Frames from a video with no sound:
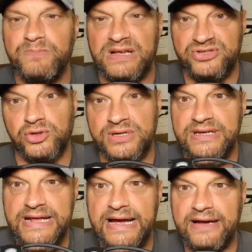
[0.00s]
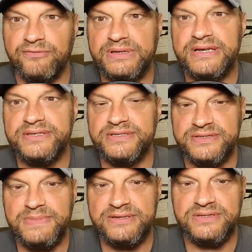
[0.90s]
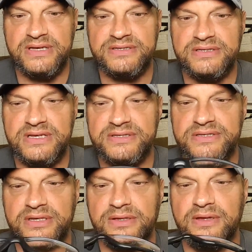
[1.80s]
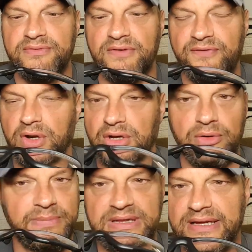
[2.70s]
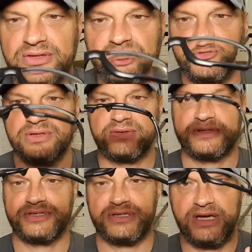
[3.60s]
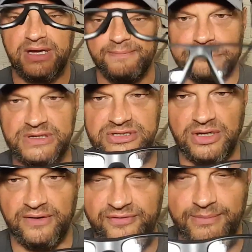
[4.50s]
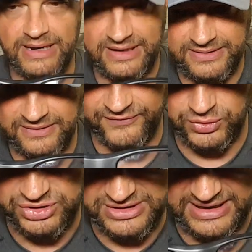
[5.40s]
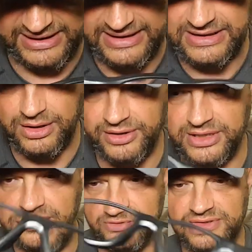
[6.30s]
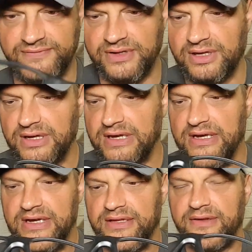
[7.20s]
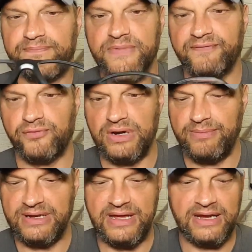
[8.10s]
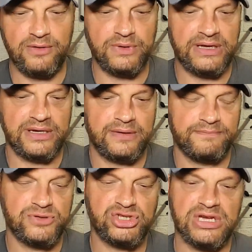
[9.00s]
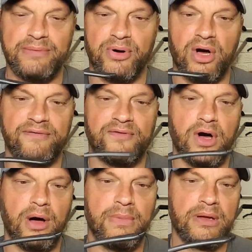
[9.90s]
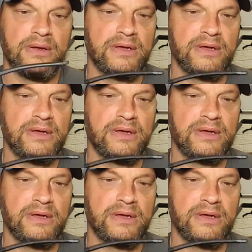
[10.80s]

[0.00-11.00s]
That's the only thing I have with these is is is, is the, the, the fogging up, but that doesn't um, deter from any the functionality or the use of the the, the frame in any way, shape or form.